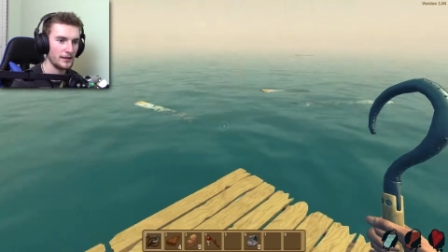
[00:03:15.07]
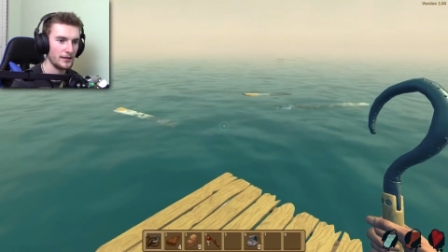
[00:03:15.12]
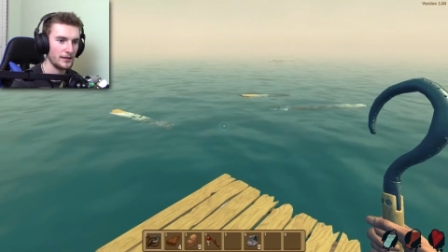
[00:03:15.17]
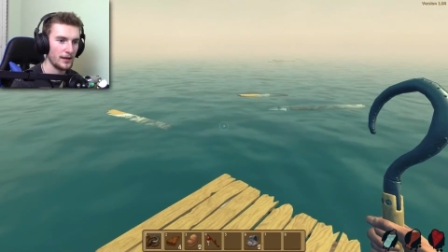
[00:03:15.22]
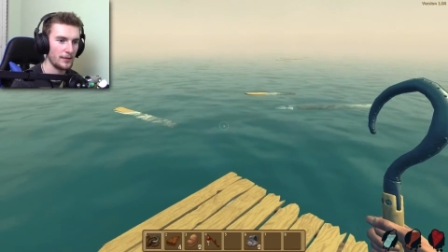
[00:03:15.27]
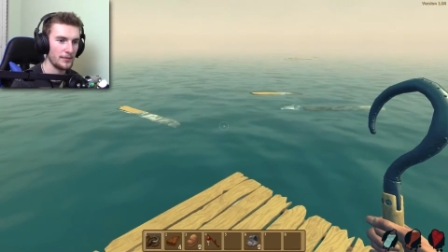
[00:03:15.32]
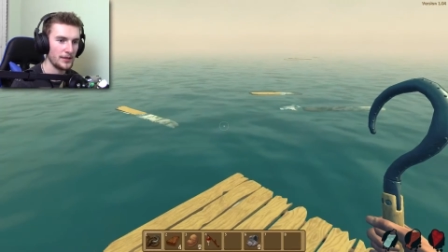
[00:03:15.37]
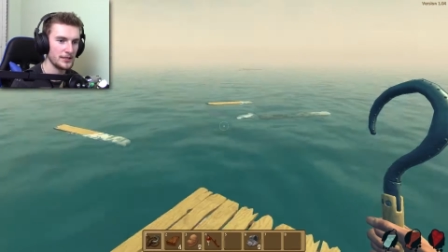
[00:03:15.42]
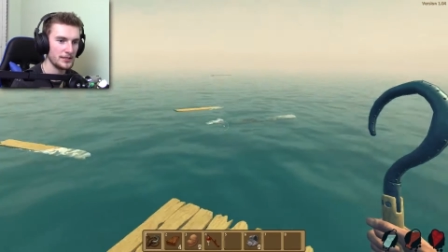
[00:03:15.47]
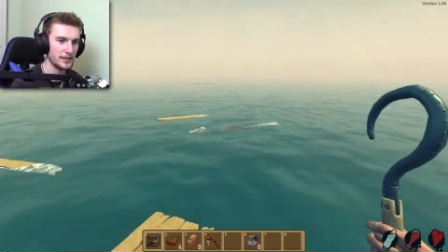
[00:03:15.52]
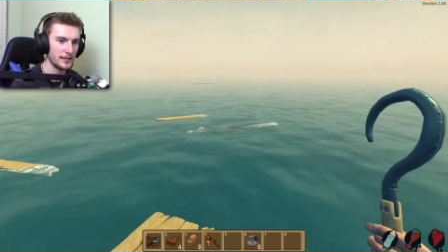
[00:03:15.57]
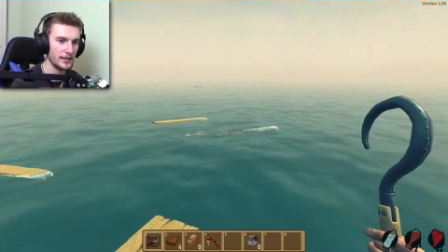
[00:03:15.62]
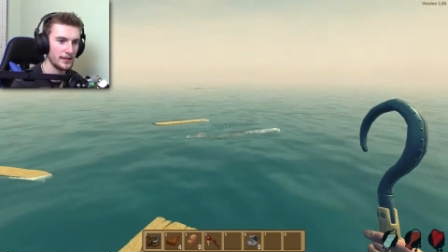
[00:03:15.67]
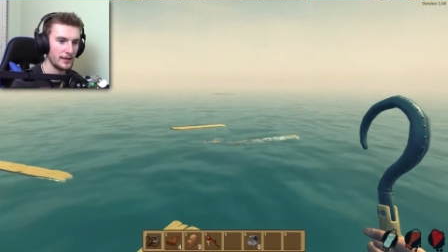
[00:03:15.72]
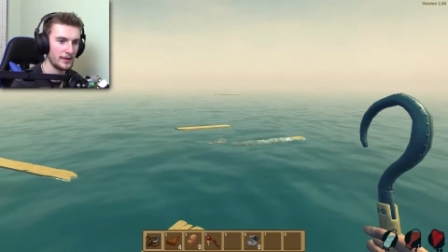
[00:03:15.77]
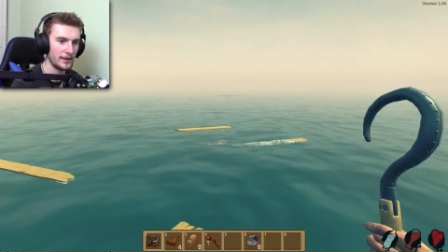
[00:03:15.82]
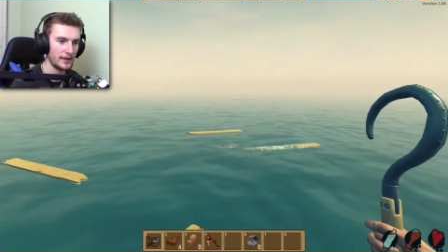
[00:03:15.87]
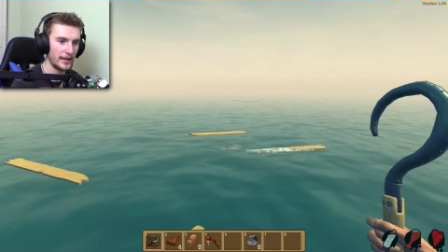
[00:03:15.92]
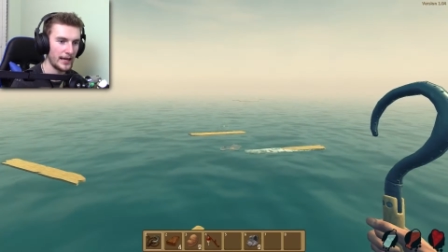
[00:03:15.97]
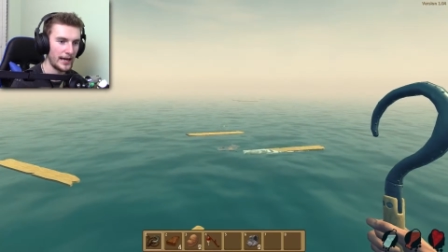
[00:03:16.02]
That means I need
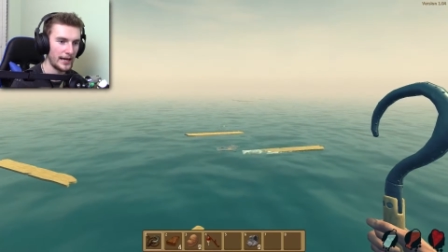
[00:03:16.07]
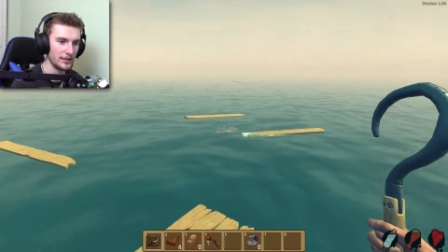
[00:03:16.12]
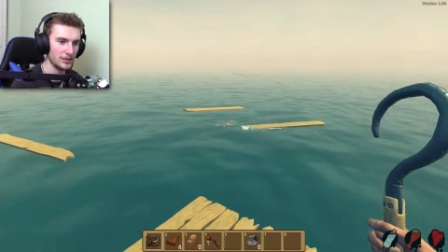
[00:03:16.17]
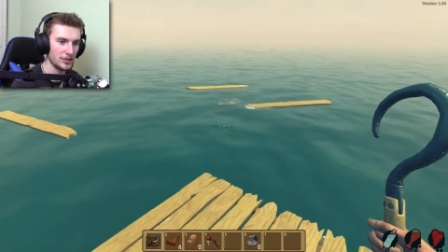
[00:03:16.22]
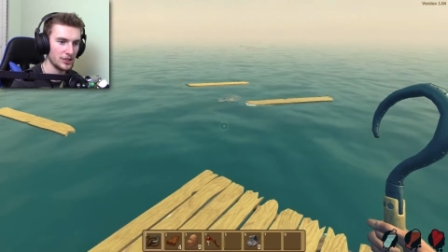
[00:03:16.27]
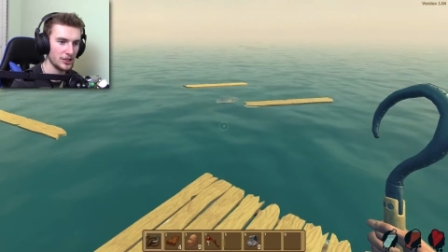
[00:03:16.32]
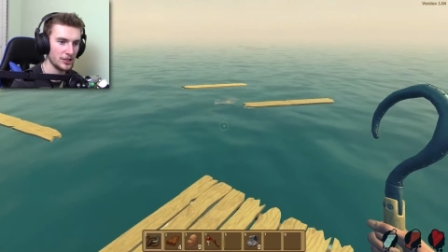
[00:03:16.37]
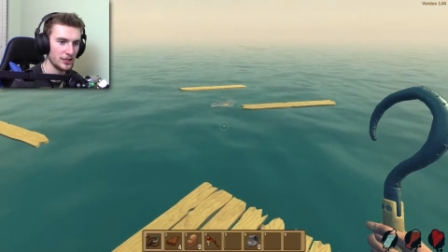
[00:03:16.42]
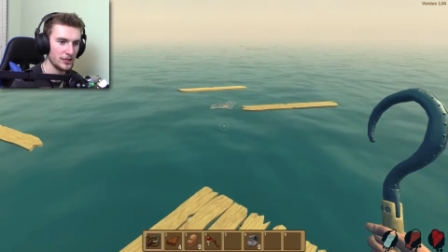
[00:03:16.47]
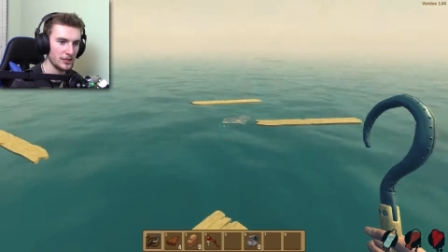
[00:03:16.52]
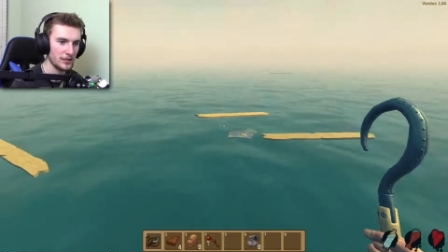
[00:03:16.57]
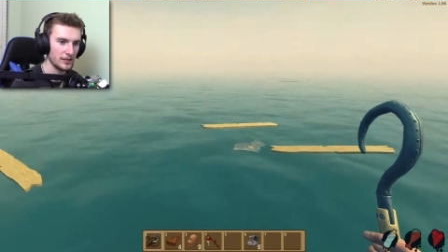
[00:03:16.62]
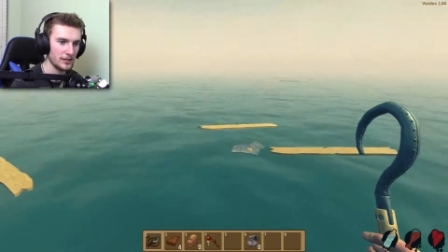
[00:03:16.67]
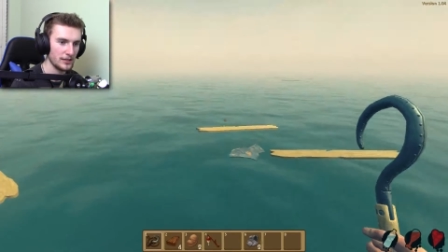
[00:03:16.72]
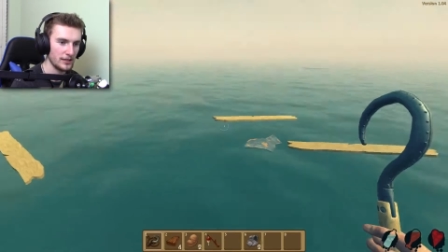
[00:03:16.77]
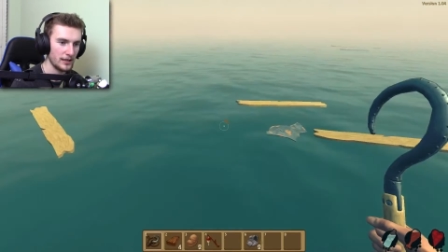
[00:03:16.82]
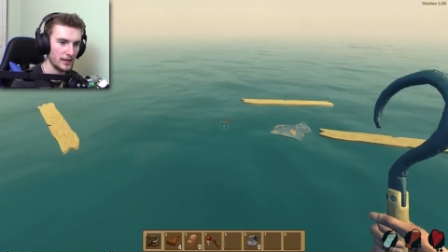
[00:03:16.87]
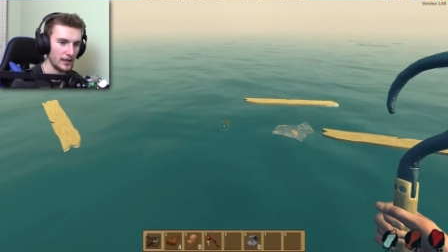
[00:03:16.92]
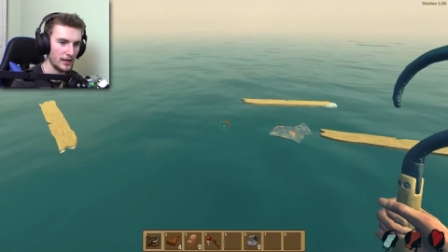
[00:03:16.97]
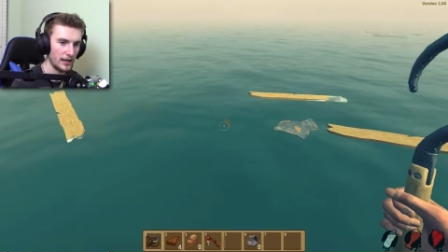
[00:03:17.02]
thatch.
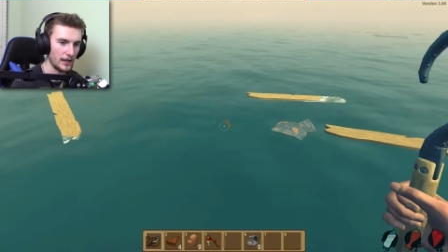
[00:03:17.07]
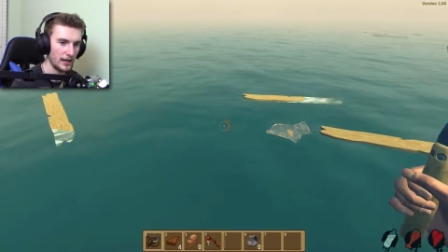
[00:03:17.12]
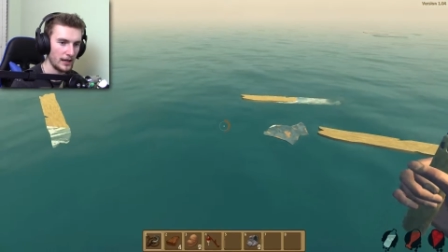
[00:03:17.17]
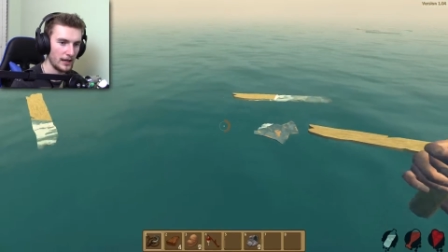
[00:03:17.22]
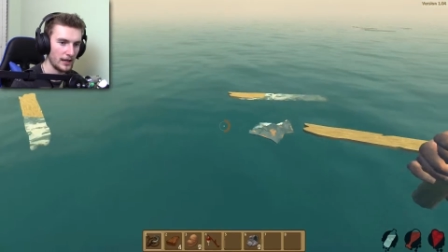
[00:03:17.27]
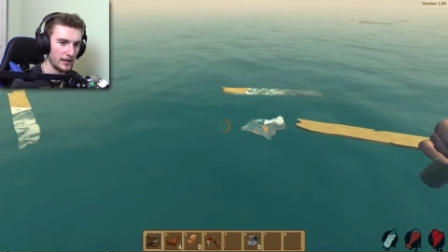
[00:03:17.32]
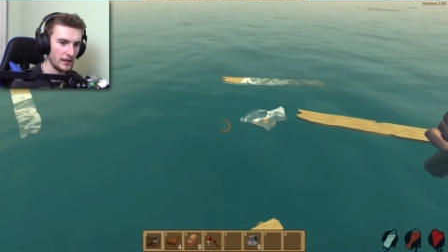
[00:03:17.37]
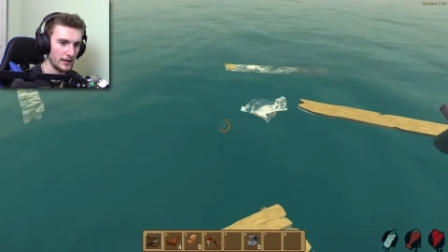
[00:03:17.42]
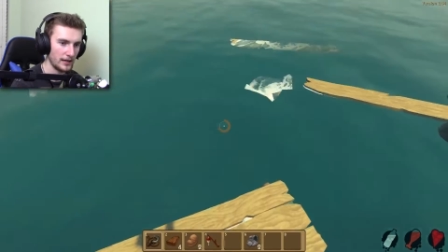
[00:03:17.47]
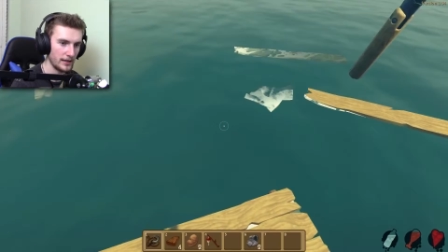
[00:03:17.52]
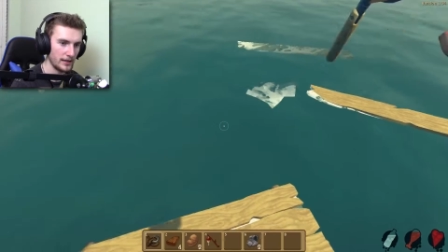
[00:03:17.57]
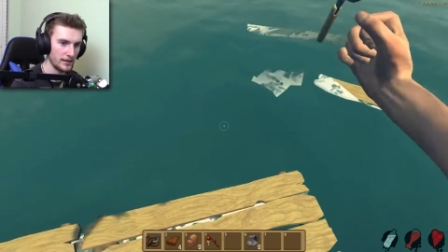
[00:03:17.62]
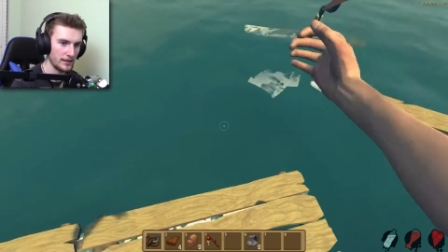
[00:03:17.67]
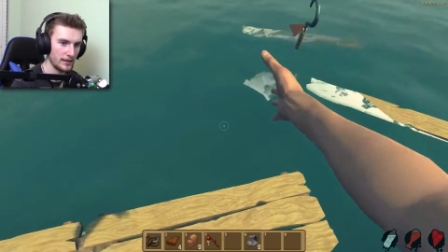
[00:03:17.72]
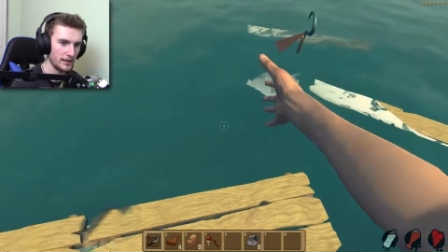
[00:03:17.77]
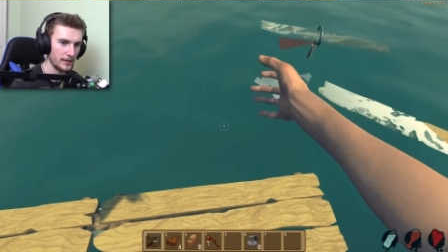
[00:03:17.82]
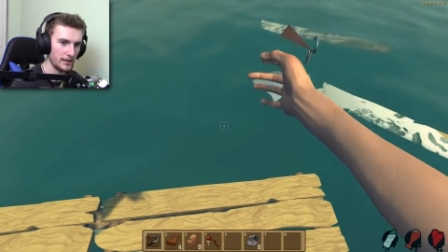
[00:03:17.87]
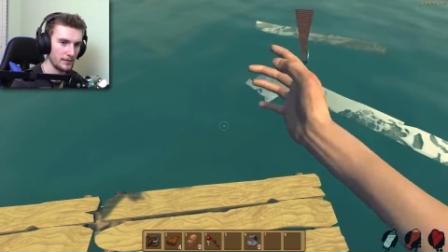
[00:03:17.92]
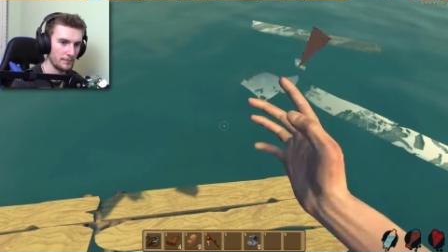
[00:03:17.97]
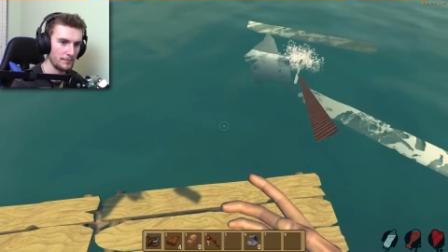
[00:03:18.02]
And I need
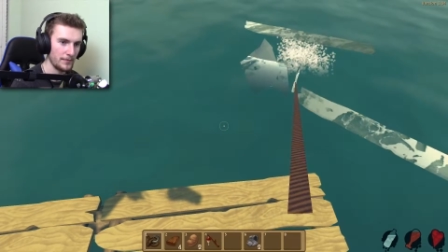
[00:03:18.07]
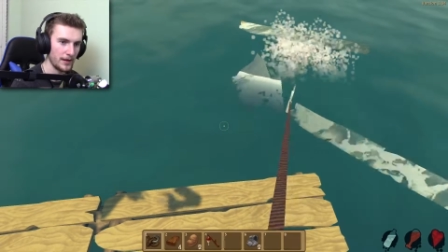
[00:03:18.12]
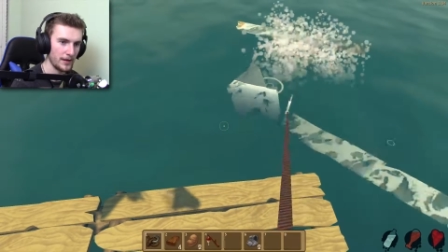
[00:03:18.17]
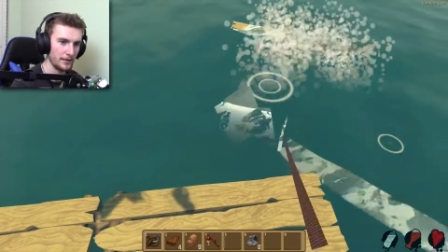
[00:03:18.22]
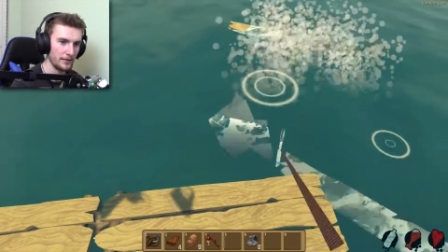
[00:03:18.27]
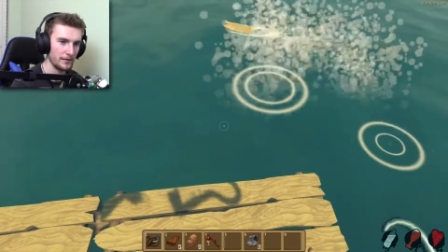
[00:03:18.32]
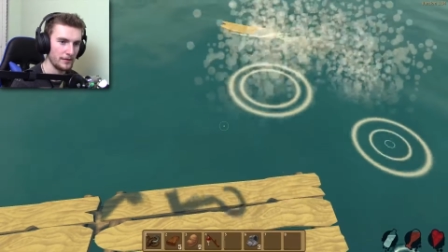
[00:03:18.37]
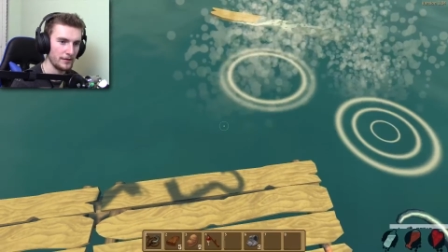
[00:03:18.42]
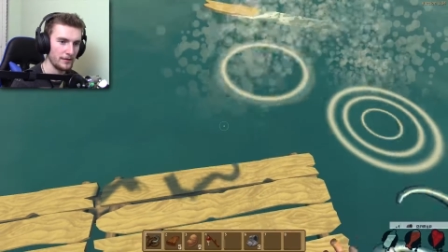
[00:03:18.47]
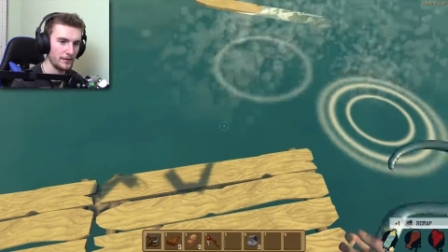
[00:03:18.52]
metal.